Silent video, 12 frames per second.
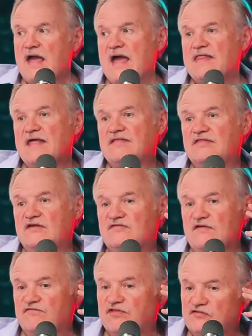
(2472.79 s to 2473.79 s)
And that
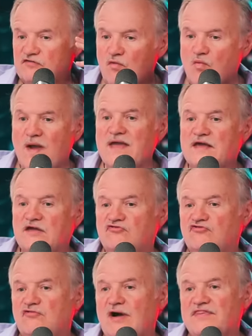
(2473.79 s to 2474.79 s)
this, if this
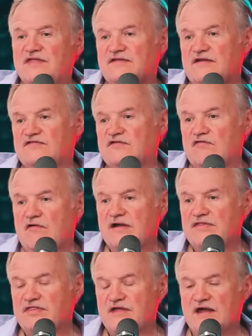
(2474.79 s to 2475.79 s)
awakens you, I think that's a
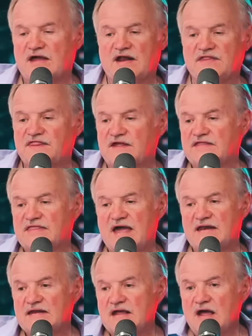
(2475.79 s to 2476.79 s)
great thing. And I think
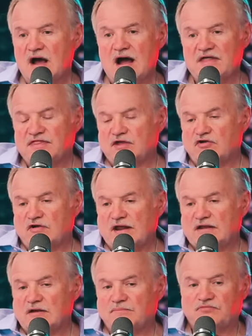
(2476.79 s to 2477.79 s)
you're going to
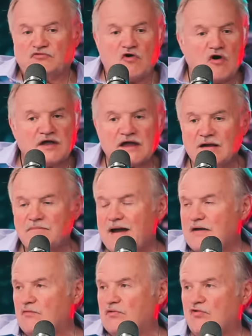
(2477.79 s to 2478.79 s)
end up talking
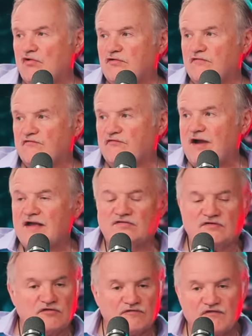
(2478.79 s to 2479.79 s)
about it with all your
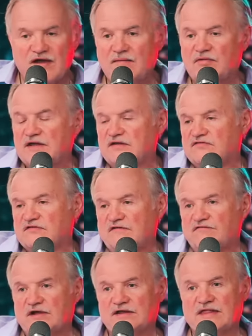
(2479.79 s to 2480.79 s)
friends and your family and
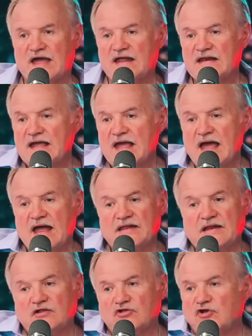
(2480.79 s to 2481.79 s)
stuff like that.
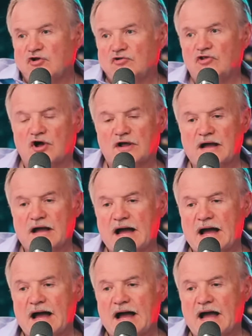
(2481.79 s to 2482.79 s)
And, you know, look,
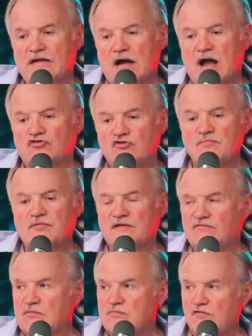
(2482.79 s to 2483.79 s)
I do
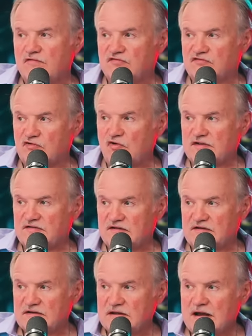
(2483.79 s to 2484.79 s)
believe the movie is
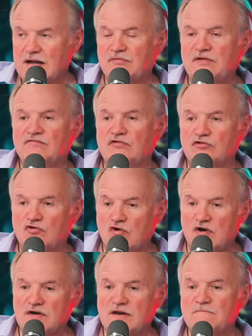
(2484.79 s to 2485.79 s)
anointed. I believe the
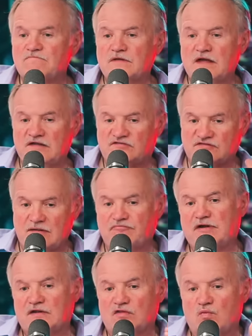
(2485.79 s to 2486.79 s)
Lord is
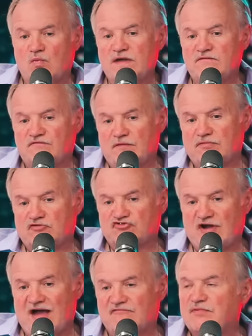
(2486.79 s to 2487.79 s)
separating the wheat from the
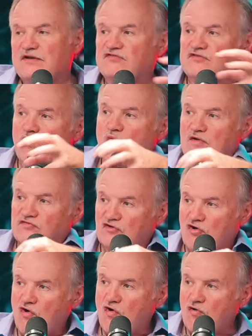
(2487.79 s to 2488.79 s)
chaff, but he still wants
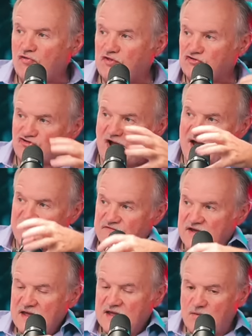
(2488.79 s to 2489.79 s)
to call the
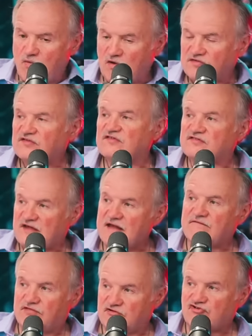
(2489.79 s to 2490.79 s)
chaff. He wants to
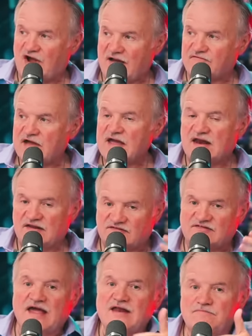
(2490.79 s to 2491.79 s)
save the chaff. That's and
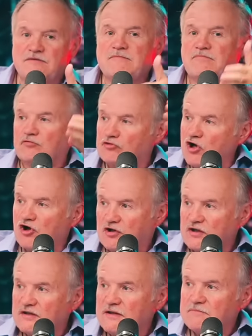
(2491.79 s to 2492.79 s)
he's good. Saying to people,
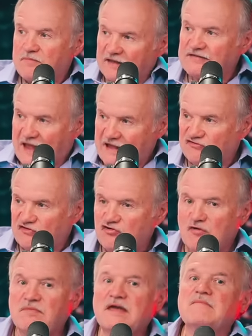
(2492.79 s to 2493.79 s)
look, pay
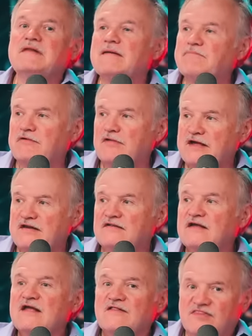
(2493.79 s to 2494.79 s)
attention. You're being
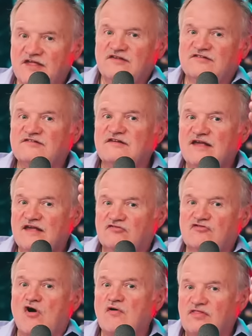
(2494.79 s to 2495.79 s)
manipulated. This
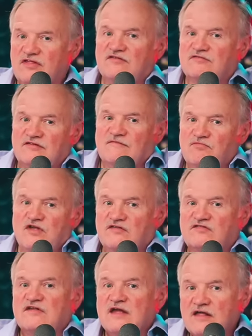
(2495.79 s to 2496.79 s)
is going, this
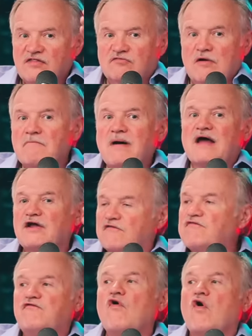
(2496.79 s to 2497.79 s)

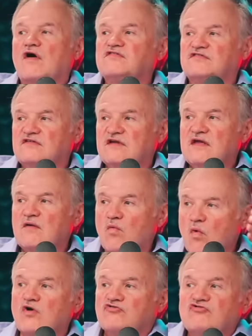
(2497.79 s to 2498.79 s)
demonic force
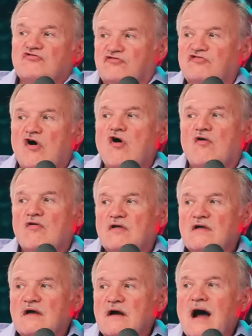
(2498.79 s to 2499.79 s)
wants your soul.
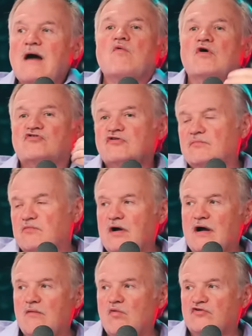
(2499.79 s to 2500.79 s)
Yep. I want
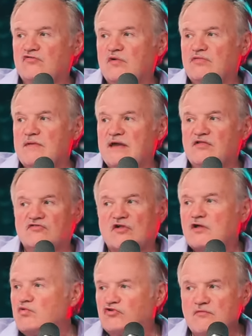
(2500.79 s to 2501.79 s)
you with me. And there's
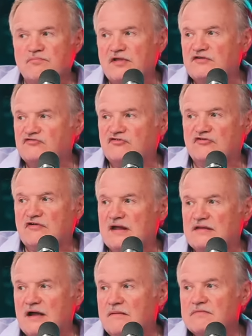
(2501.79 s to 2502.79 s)
only 2 places you're going to
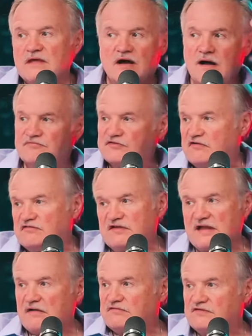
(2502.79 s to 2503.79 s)
end up, upstairs
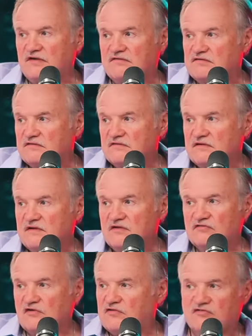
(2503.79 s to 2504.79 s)
and downstairs. Yeah.
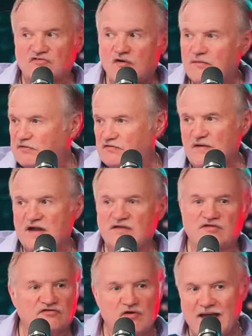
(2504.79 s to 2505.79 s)
So there's no in
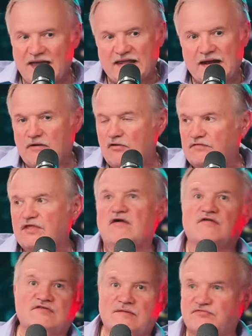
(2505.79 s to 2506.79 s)
between. There's no hanging out over
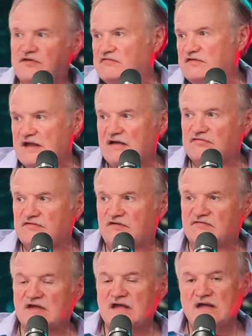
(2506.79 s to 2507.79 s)
there. It's upstairs and downstairs.